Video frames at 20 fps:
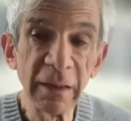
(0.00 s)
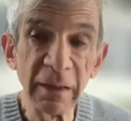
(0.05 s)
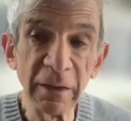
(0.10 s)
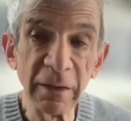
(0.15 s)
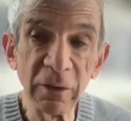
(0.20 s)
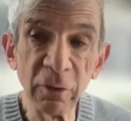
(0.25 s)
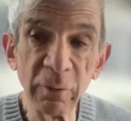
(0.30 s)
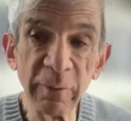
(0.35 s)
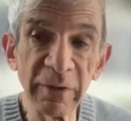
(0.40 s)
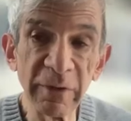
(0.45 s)
in
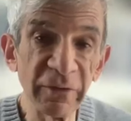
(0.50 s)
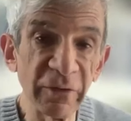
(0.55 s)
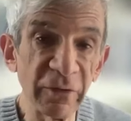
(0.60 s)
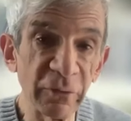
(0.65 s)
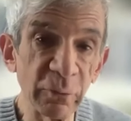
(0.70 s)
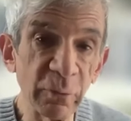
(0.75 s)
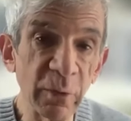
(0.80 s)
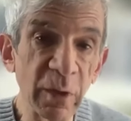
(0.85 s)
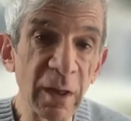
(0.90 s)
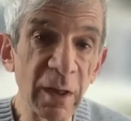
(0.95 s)
humans
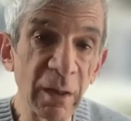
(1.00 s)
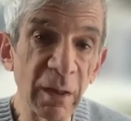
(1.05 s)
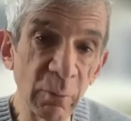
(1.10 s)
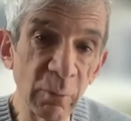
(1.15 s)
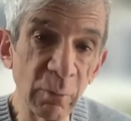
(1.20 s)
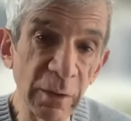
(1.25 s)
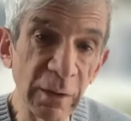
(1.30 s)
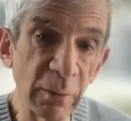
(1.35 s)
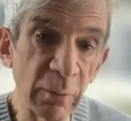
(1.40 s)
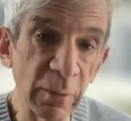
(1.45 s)
as well.
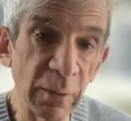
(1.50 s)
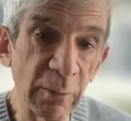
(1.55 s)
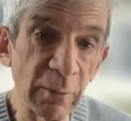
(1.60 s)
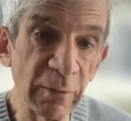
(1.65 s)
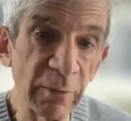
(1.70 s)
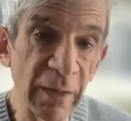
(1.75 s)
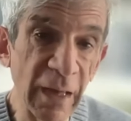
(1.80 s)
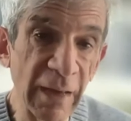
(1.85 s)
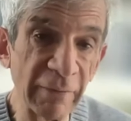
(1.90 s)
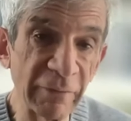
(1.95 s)
We, we
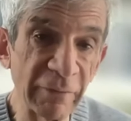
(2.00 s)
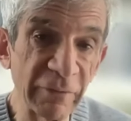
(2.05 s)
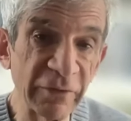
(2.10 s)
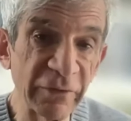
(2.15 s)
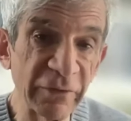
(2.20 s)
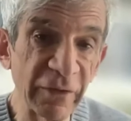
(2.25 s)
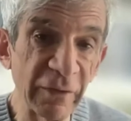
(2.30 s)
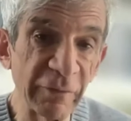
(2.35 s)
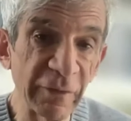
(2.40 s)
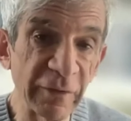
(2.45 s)
will have to
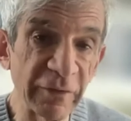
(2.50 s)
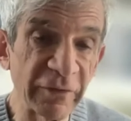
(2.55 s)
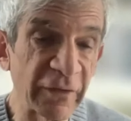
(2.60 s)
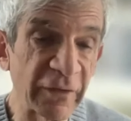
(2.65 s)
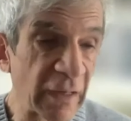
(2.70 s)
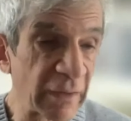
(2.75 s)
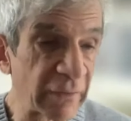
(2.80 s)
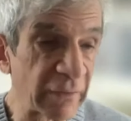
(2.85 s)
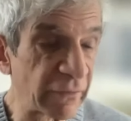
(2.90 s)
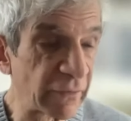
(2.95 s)
see if it
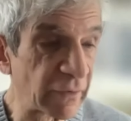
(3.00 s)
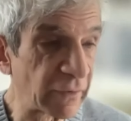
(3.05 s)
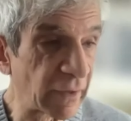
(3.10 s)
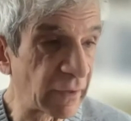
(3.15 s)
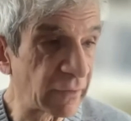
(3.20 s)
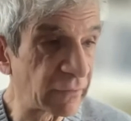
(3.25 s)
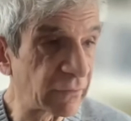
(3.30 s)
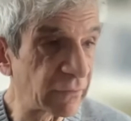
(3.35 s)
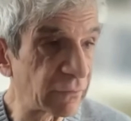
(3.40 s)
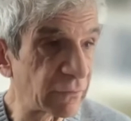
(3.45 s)
stands the
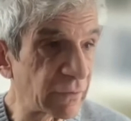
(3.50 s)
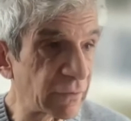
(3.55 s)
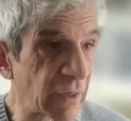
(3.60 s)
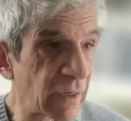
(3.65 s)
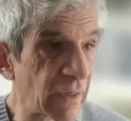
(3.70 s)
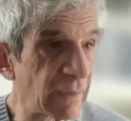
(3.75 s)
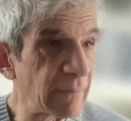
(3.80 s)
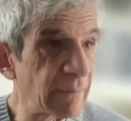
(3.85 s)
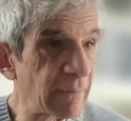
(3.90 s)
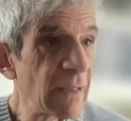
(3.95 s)
test of
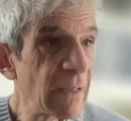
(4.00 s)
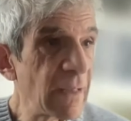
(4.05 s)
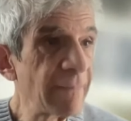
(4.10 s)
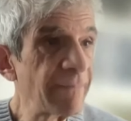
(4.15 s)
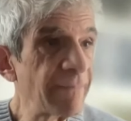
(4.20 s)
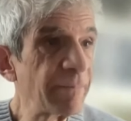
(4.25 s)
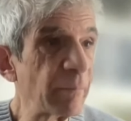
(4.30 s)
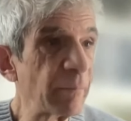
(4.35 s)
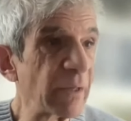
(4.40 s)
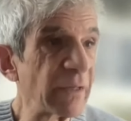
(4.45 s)
time.
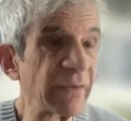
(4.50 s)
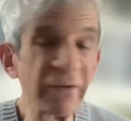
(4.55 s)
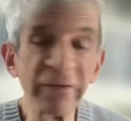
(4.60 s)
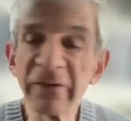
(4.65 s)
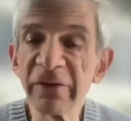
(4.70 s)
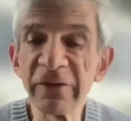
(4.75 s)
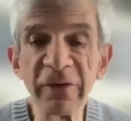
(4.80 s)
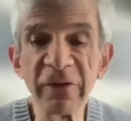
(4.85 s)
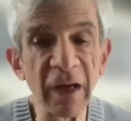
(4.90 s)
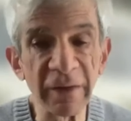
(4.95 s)
But
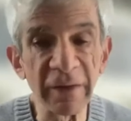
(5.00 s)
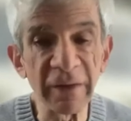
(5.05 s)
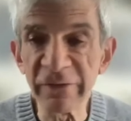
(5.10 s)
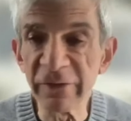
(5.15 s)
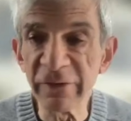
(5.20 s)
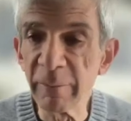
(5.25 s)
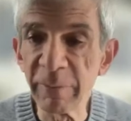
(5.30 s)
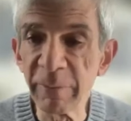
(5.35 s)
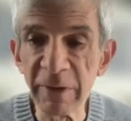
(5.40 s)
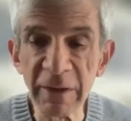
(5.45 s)
this is not
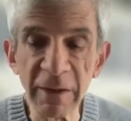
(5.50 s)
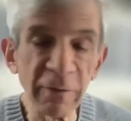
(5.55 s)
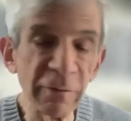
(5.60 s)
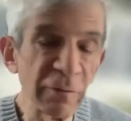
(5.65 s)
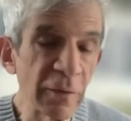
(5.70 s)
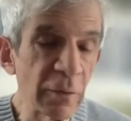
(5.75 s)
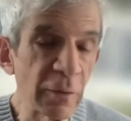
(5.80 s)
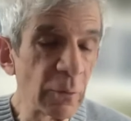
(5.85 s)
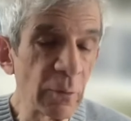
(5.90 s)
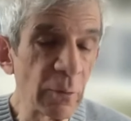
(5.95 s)
simply a
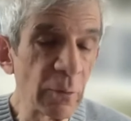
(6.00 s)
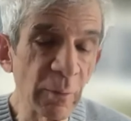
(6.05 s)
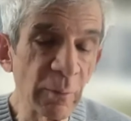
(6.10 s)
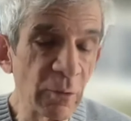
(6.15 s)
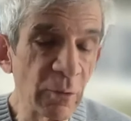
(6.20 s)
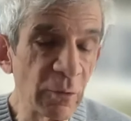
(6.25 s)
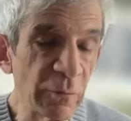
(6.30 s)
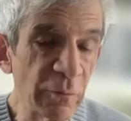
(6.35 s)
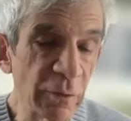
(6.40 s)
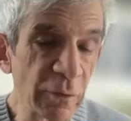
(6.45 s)
fluid
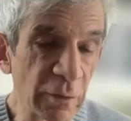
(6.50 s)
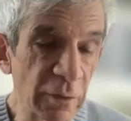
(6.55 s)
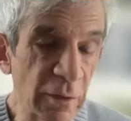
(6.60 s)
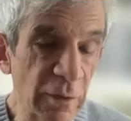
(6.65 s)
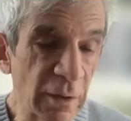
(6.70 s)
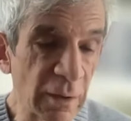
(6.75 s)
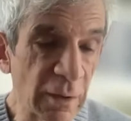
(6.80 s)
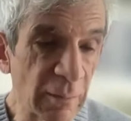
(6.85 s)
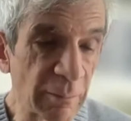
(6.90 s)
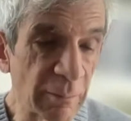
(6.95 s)
removal
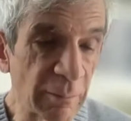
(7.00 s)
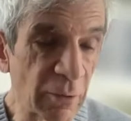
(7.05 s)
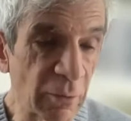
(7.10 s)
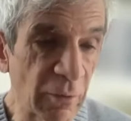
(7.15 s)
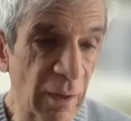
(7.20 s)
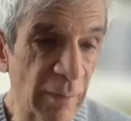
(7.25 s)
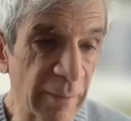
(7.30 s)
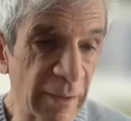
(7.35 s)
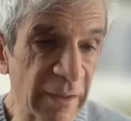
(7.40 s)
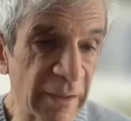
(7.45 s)
uh,
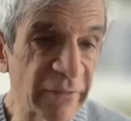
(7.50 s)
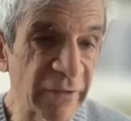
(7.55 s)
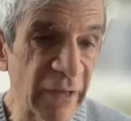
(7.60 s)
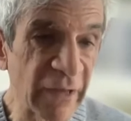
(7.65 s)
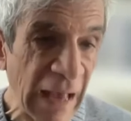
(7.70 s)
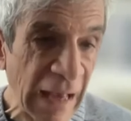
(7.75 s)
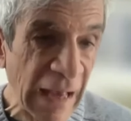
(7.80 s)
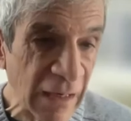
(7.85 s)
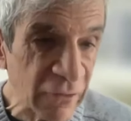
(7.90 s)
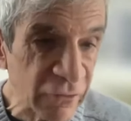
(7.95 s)
program. It is
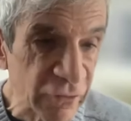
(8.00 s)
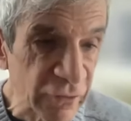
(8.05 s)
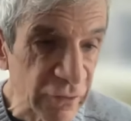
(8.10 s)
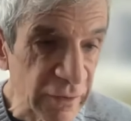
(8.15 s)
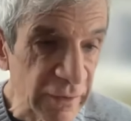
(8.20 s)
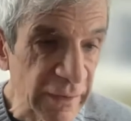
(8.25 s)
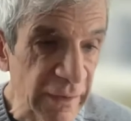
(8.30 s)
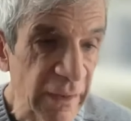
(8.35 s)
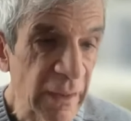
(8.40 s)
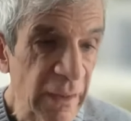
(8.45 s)

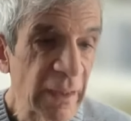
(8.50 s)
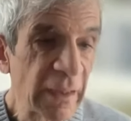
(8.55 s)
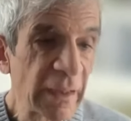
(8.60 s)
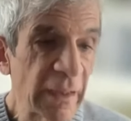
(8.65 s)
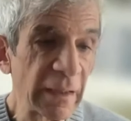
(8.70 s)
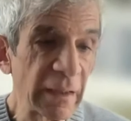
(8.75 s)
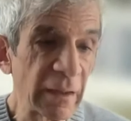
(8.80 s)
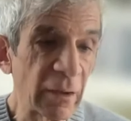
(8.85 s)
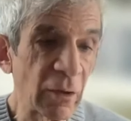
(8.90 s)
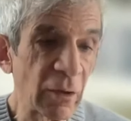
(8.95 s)
actually
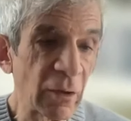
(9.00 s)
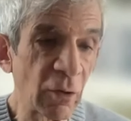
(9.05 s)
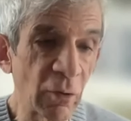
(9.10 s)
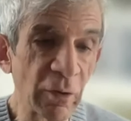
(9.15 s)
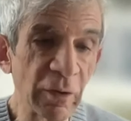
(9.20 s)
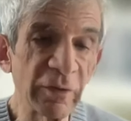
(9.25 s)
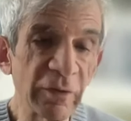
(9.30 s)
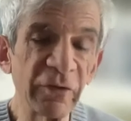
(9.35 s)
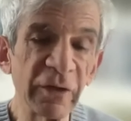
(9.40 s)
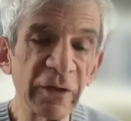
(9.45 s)

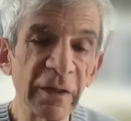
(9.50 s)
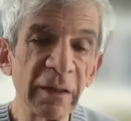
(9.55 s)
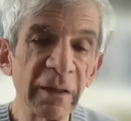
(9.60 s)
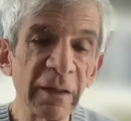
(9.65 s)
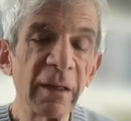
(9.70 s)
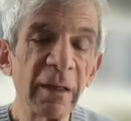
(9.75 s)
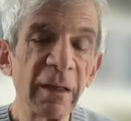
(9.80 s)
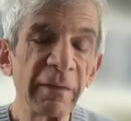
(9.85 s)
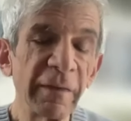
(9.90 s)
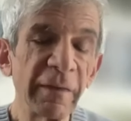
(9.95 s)
encouraging
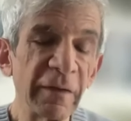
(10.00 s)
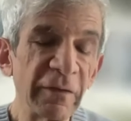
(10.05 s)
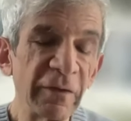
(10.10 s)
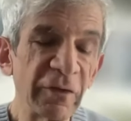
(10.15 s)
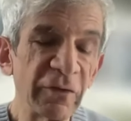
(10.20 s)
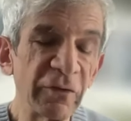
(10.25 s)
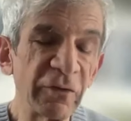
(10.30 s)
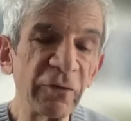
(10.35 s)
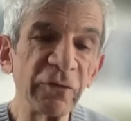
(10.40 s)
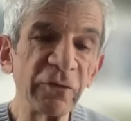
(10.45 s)
the
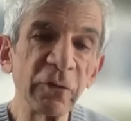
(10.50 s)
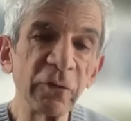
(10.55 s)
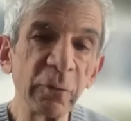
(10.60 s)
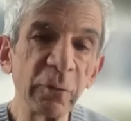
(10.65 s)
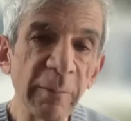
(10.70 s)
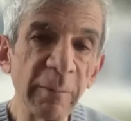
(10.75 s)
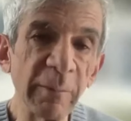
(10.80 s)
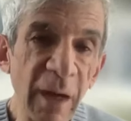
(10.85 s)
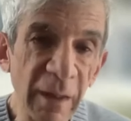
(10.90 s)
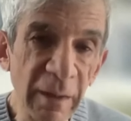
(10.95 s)
tissues to
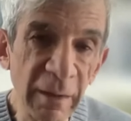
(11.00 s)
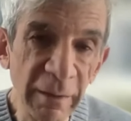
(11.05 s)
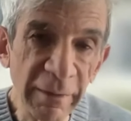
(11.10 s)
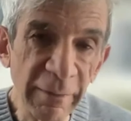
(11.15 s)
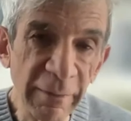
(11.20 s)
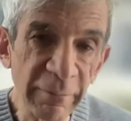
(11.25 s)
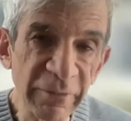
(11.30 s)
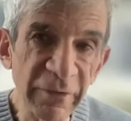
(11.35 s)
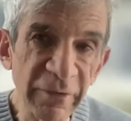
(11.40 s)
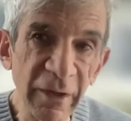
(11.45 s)
remodel
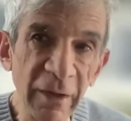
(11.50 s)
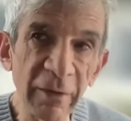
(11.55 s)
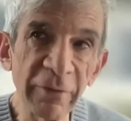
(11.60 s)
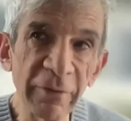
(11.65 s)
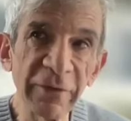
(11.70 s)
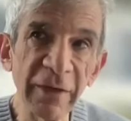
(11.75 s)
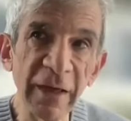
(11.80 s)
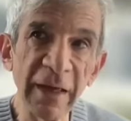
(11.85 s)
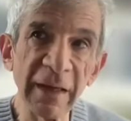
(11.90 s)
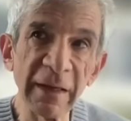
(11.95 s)

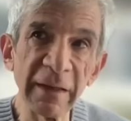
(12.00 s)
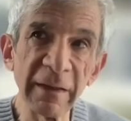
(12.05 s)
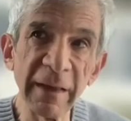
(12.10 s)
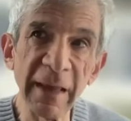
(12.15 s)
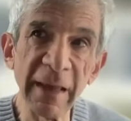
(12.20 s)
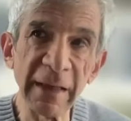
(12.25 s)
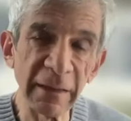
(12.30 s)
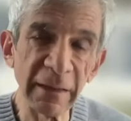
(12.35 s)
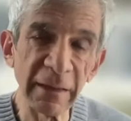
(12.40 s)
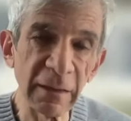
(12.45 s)
themselves, and
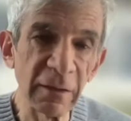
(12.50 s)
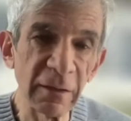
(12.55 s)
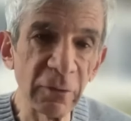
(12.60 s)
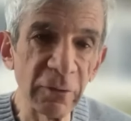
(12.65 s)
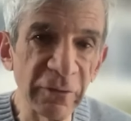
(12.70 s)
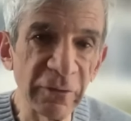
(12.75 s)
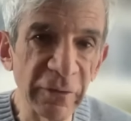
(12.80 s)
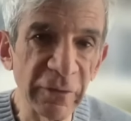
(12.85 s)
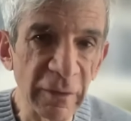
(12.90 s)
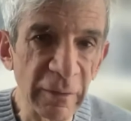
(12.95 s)
that
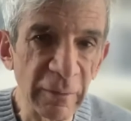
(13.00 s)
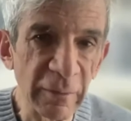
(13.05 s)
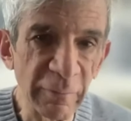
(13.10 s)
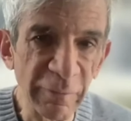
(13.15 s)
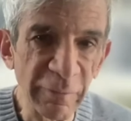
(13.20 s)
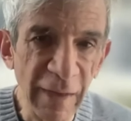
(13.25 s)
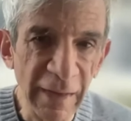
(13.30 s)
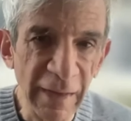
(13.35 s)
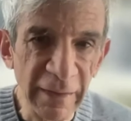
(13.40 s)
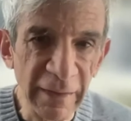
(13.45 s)
includes the
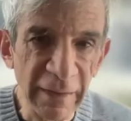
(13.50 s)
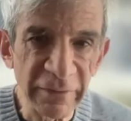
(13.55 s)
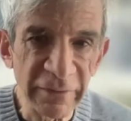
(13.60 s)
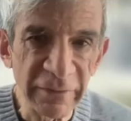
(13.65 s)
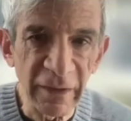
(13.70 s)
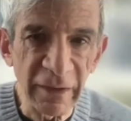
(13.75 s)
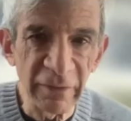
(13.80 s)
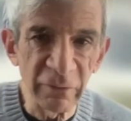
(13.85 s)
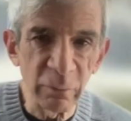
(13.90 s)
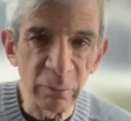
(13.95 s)

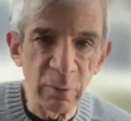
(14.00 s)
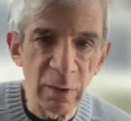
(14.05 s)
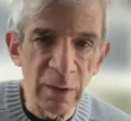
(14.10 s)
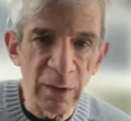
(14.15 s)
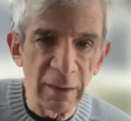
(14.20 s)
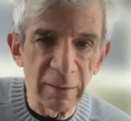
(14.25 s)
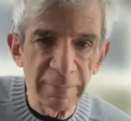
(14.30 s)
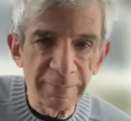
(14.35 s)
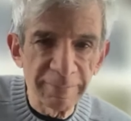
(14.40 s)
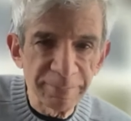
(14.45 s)
lymphatics as
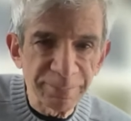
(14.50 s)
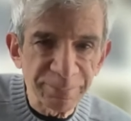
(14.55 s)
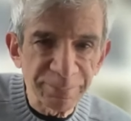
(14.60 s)
well.